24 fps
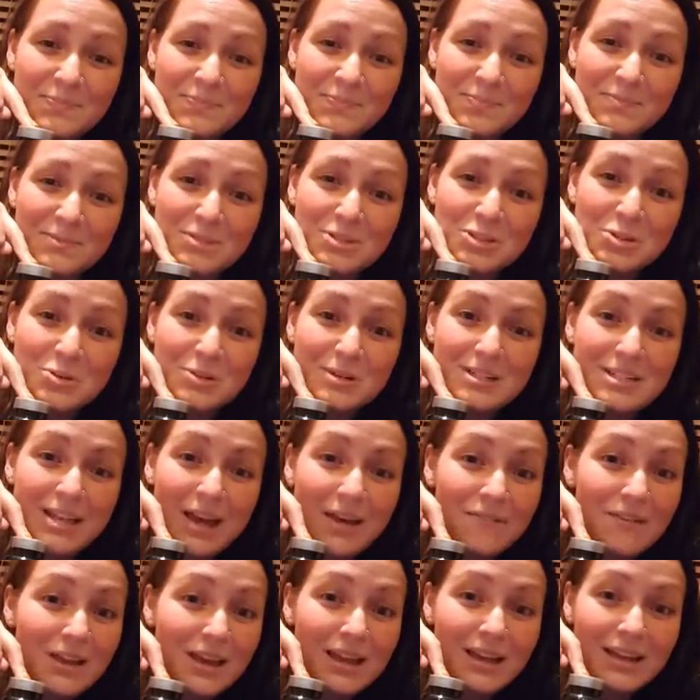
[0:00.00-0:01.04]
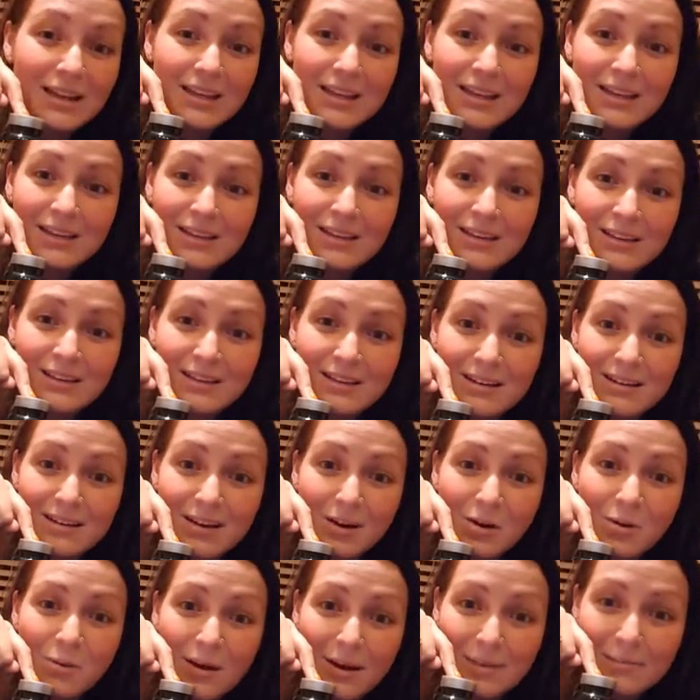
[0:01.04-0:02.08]
Do you guys have any?
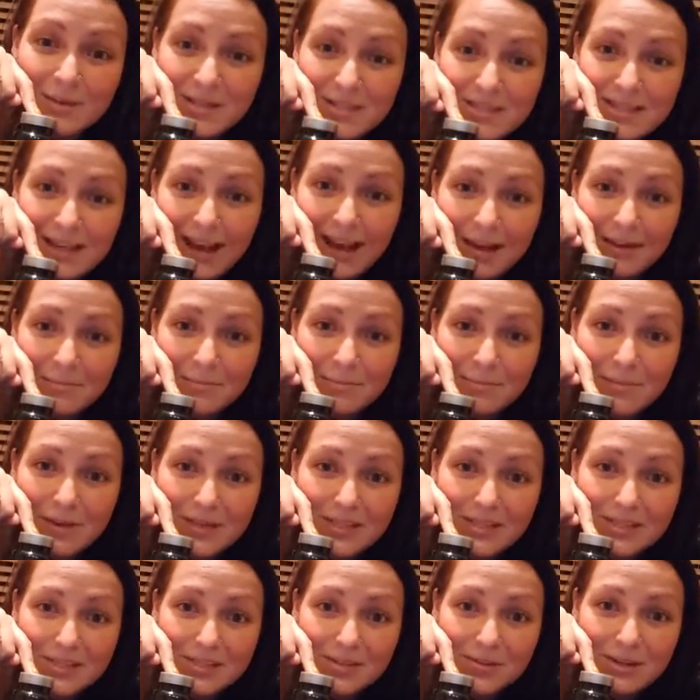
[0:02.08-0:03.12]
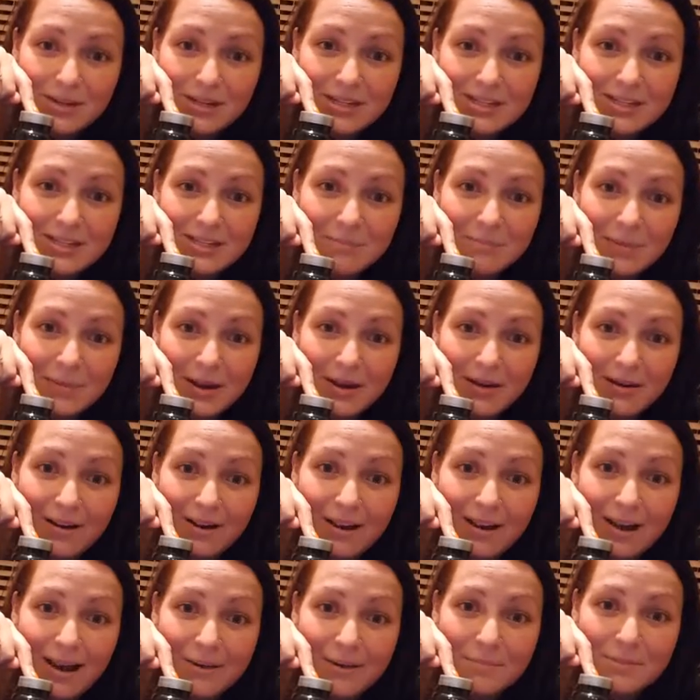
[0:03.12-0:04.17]
Oh, I missed that. Mix greens and
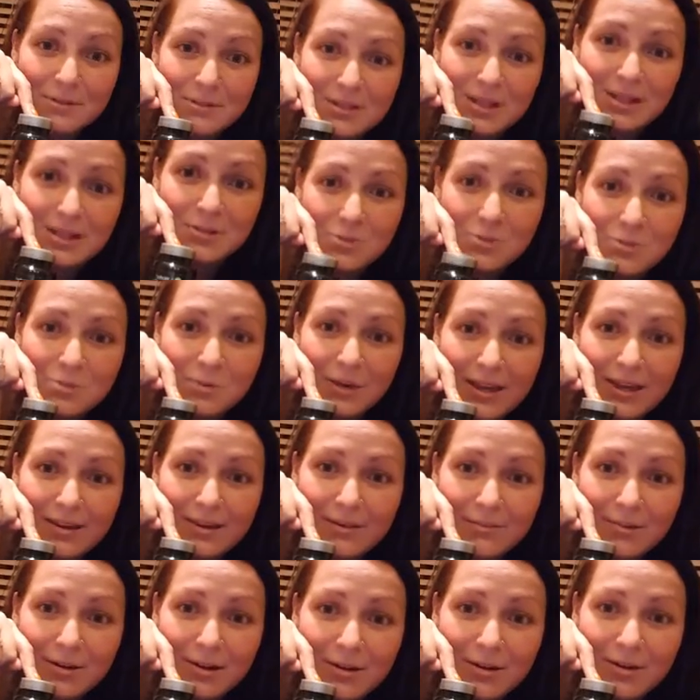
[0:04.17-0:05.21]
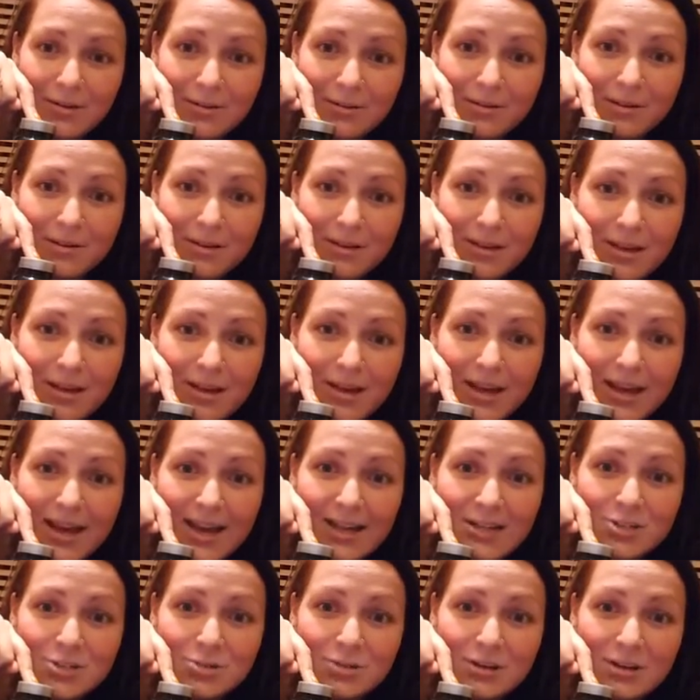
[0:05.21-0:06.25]
berry applesauce. Oh, wait, where'd it go?
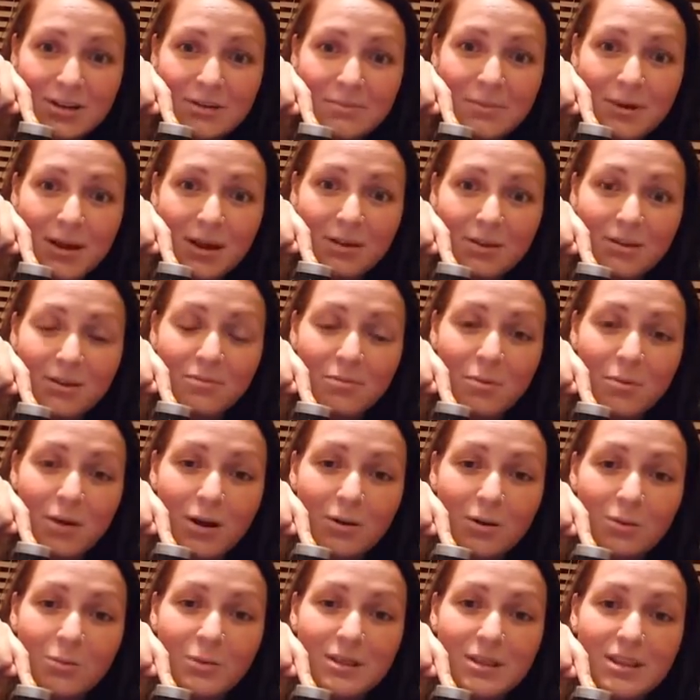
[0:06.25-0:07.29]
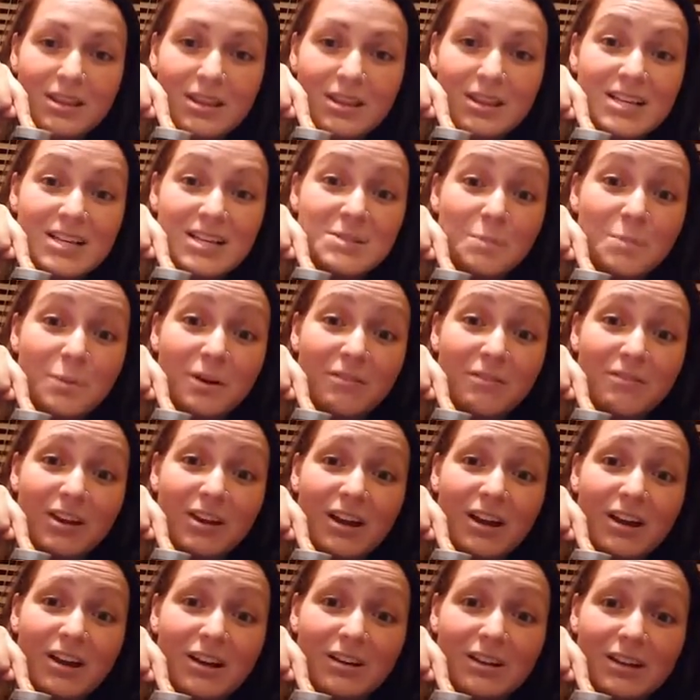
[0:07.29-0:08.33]
And drink a bottle of water with it. That's perfect,
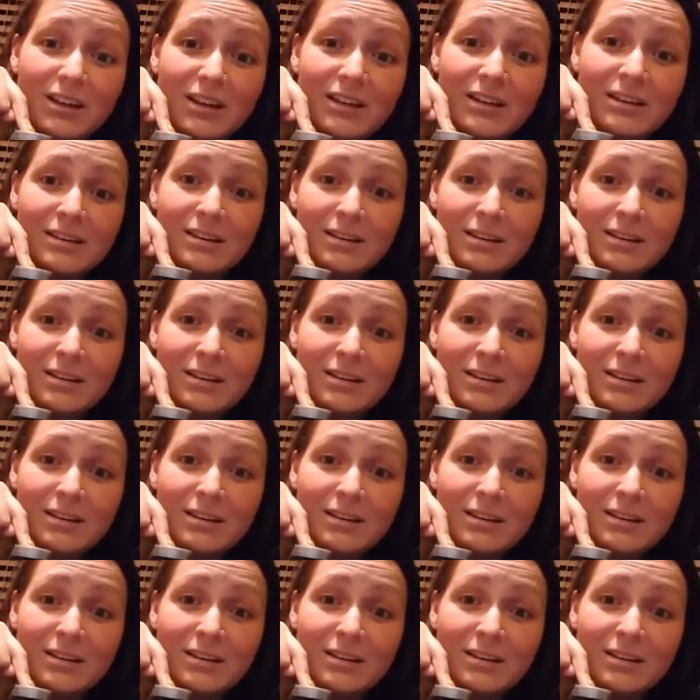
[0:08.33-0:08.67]
Carly.